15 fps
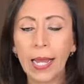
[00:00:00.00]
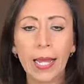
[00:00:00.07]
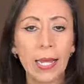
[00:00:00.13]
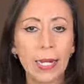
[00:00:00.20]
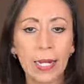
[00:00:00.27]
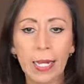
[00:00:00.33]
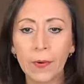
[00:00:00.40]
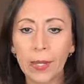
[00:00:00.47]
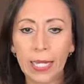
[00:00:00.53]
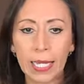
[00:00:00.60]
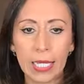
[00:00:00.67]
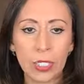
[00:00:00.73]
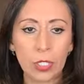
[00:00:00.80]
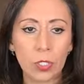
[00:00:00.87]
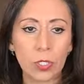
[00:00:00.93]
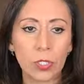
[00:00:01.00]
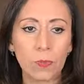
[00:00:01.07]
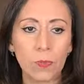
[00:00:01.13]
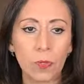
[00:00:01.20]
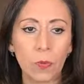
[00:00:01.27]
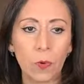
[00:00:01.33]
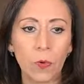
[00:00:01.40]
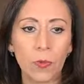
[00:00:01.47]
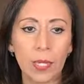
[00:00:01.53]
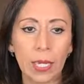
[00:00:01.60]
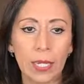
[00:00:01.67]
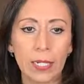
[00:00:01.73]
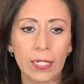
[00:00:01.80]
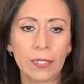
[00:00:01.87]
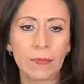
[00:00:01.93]
And now I can just promote
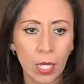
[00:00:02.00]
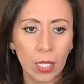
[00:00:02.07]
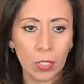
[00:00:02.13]
headers.